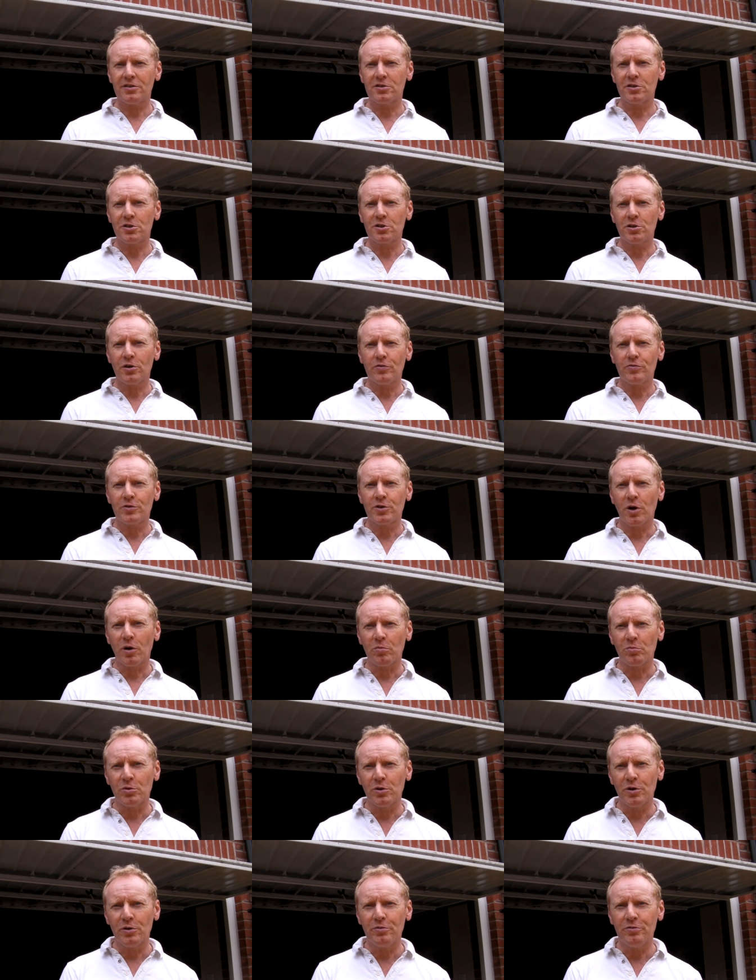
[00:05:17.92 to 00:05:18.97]
the soft
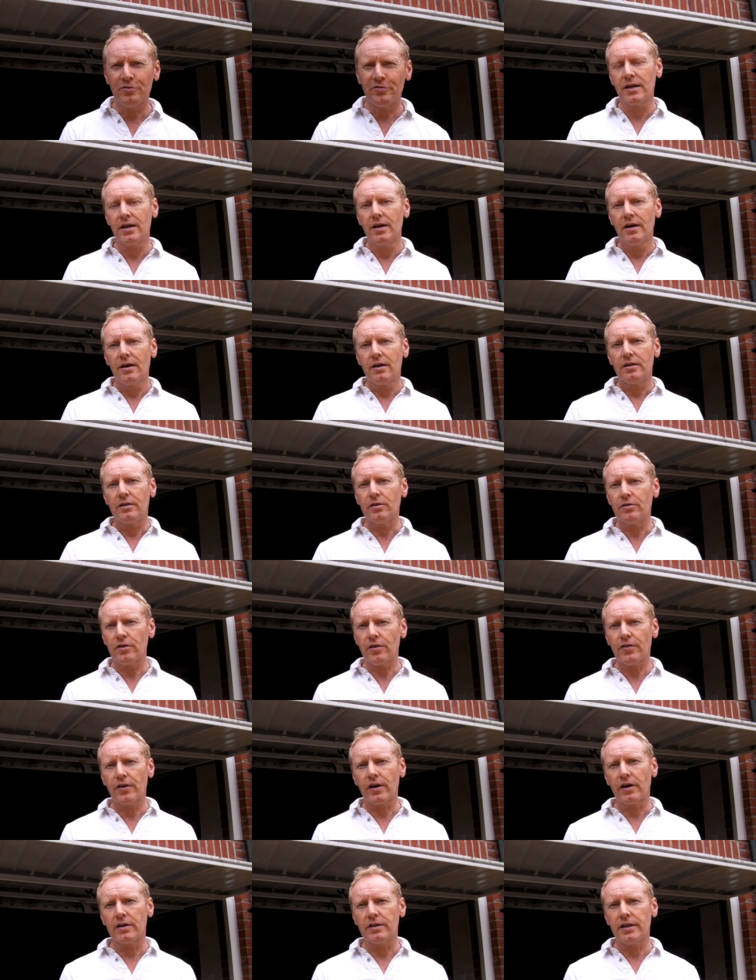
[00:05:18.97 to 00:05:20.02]
top roof. The other
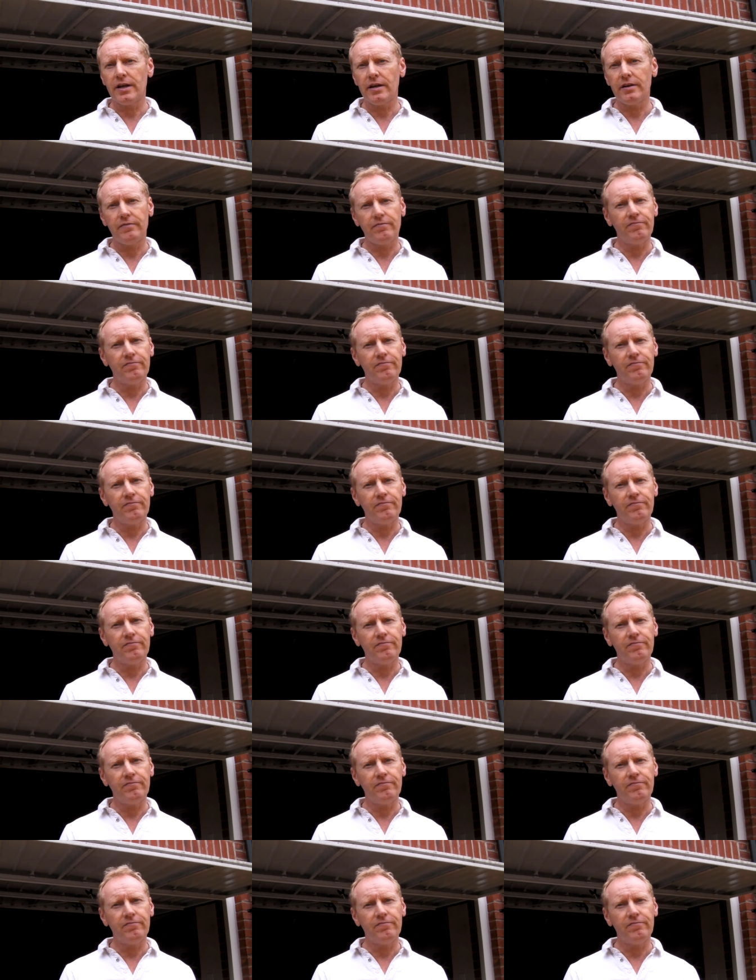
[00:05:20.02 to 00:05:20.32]
thing I did,